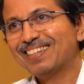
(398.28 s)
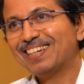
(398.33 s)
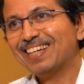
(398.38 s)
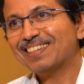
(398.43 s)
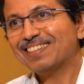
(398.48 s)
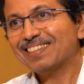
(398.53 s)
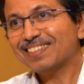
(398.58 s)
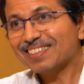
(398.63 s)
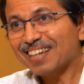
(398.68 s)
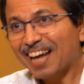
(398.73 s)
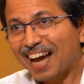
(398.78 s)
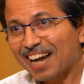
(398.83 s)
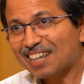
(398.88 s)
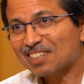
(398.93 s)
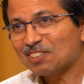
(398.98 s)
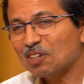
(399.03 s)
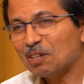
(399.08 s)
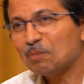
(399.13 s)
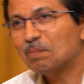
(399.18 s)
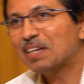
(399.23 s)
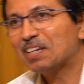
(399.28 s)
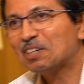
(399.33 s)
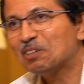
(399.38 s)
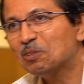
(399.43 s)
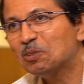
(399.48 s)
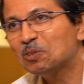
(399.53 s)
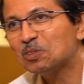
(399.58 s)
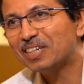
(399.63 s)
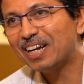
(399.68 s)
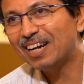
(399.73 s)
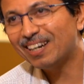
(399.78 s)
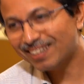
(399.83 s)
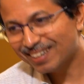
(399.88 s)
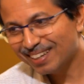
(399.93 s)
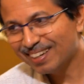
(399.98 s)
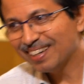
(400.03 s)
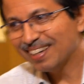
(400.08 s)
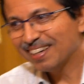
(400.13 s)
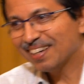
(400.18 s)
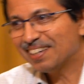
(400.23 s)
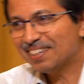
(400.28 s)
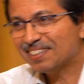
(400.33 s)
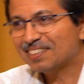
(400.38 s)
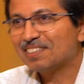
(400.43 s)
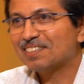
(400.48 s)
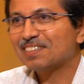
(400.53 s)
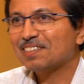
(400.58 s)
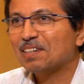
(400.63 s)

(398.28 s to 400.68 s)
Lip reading: Right. It's actually being used and it's